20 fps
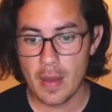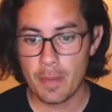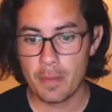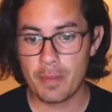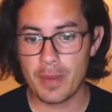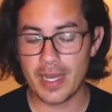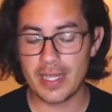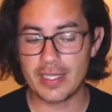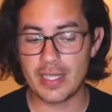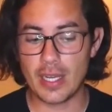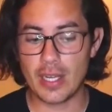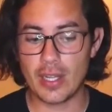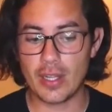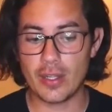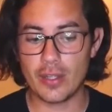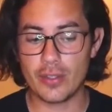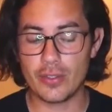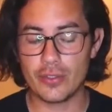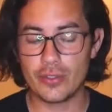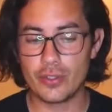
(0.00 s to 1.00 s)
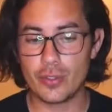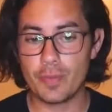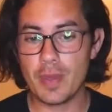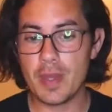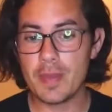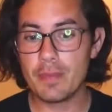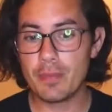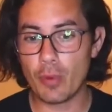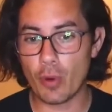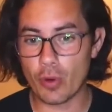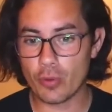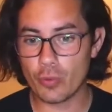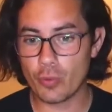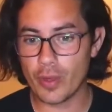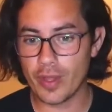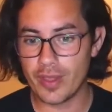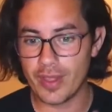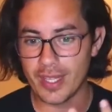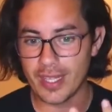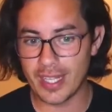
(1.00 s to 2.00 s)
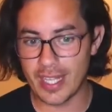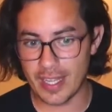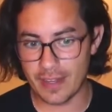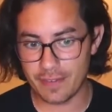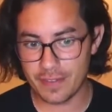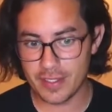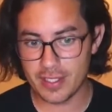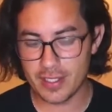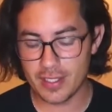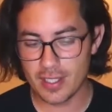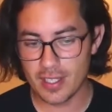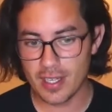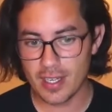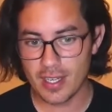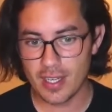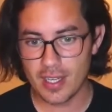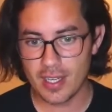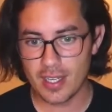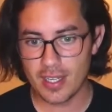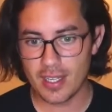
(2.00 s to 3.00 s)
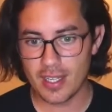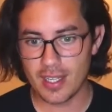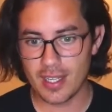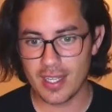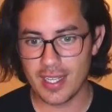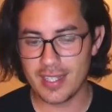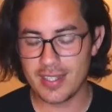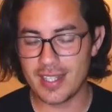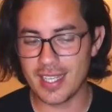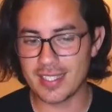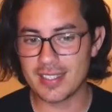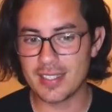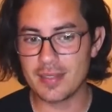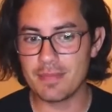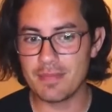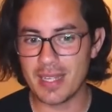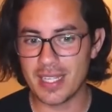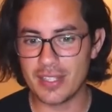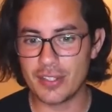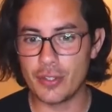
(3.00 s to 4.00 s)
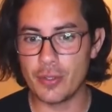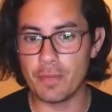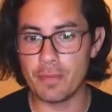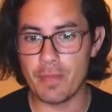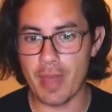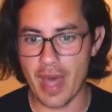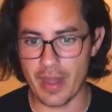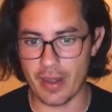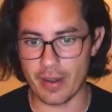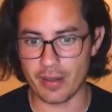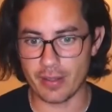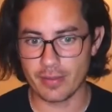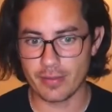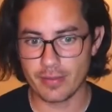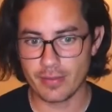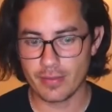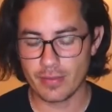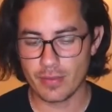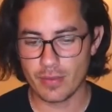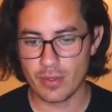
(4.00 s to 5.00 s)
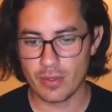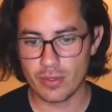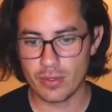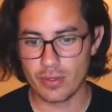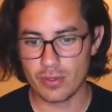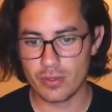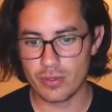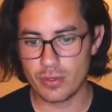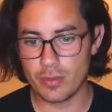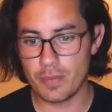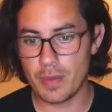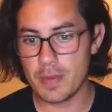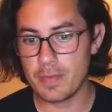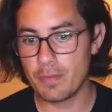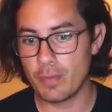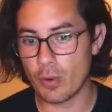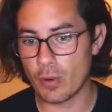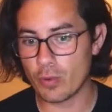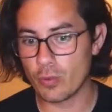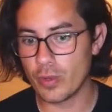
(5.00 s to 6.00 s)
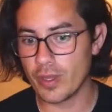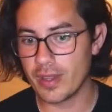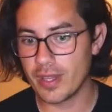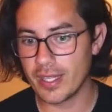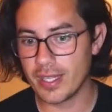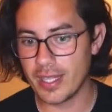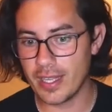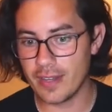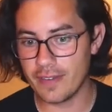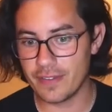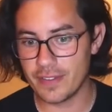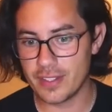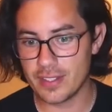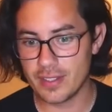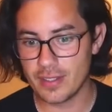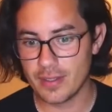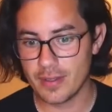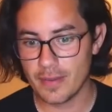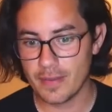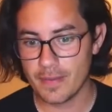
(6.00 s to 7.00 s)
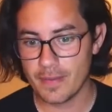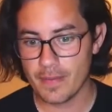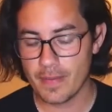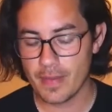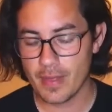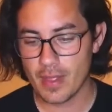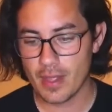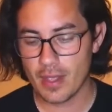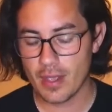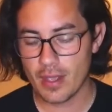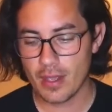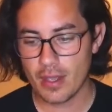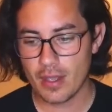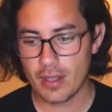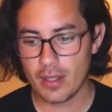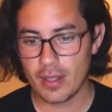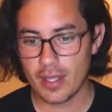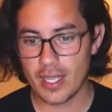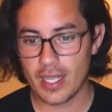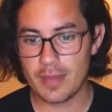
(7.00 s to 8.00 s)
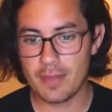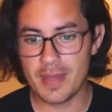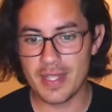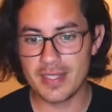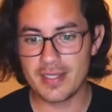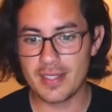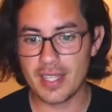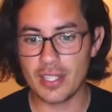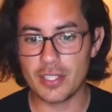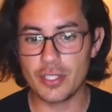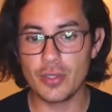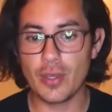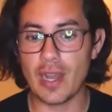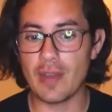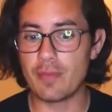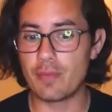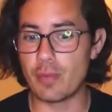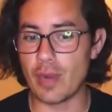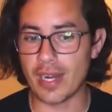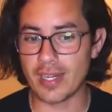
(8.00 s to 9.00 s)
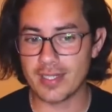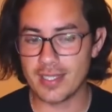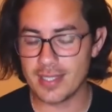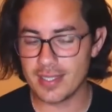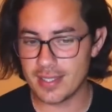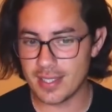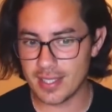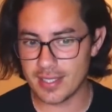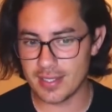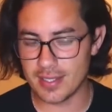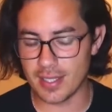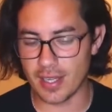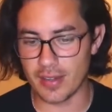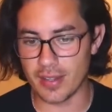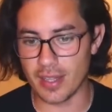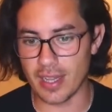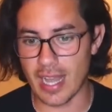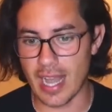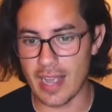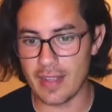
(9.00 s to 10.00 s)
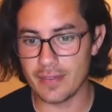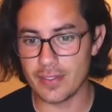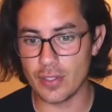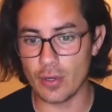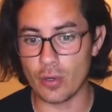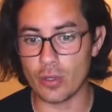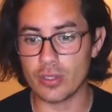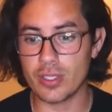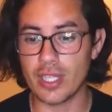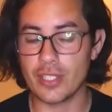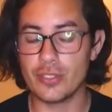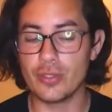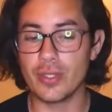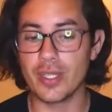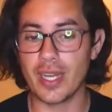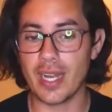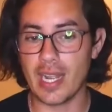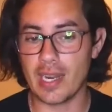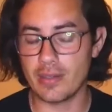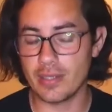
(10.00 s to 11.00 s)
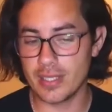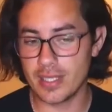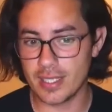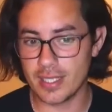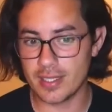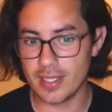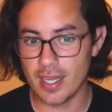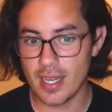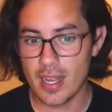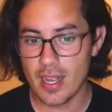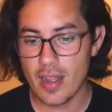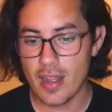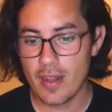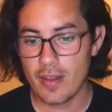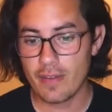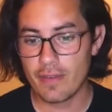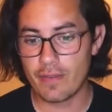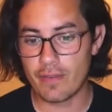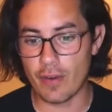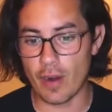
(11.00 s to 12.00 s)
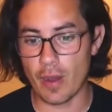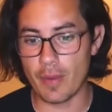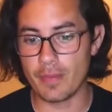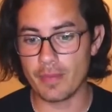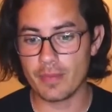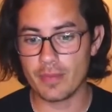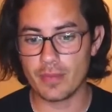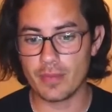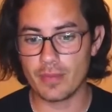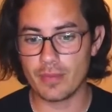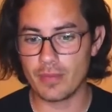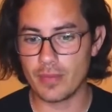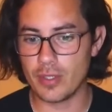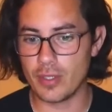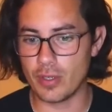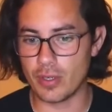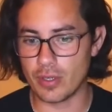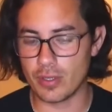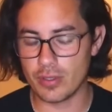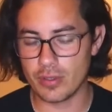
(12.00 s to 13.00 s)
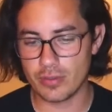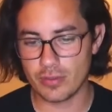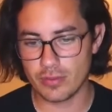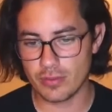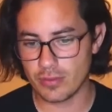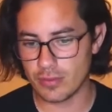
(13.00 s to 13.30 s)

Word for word: But to be born with the gift, it doesn't make you better. To be born with the gift, it means that you have practiced this in other lives, or that you inherit it from your